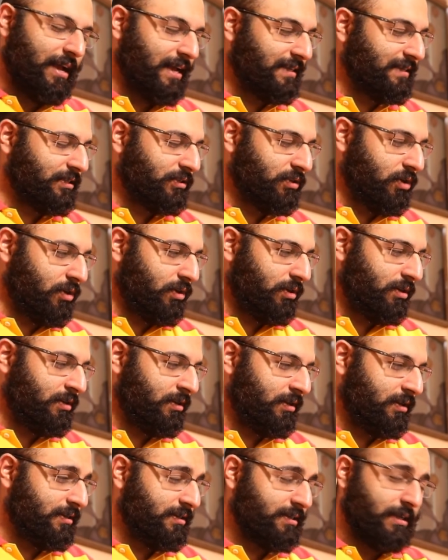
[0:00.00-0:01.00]
as it's called,
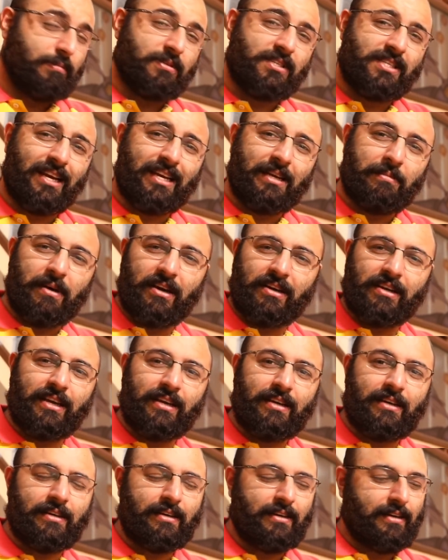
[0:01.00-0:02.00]
some
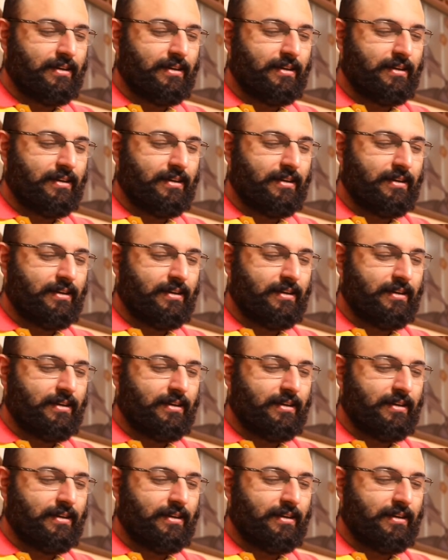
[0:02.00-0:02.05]
salimargi,